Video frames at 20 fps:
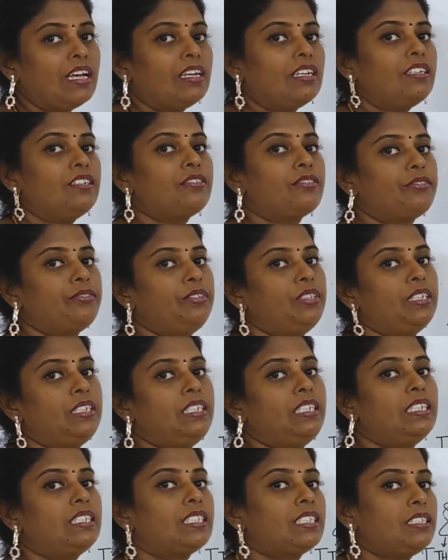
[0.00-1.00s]
if
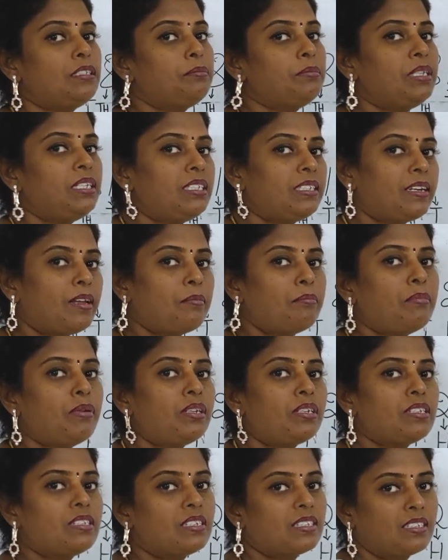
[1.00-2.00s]
the decimal
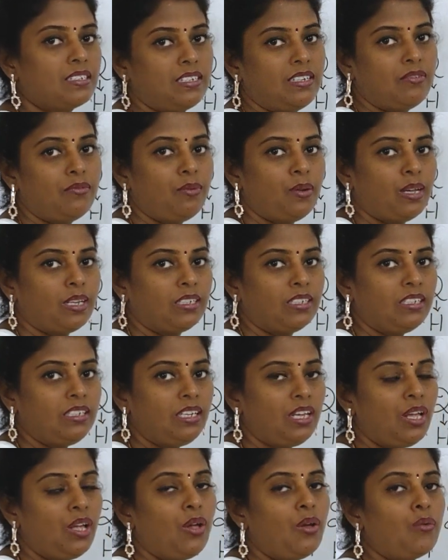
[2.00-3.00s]
number is
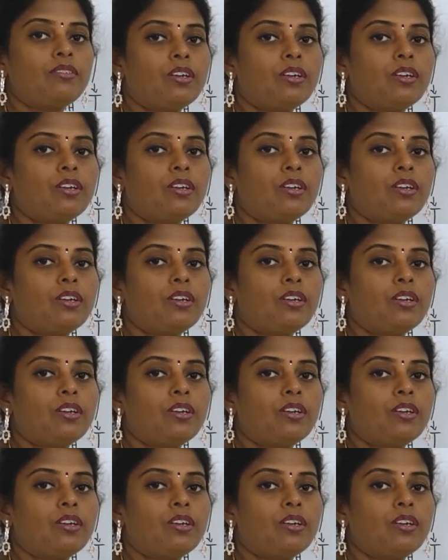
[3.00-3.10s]
given,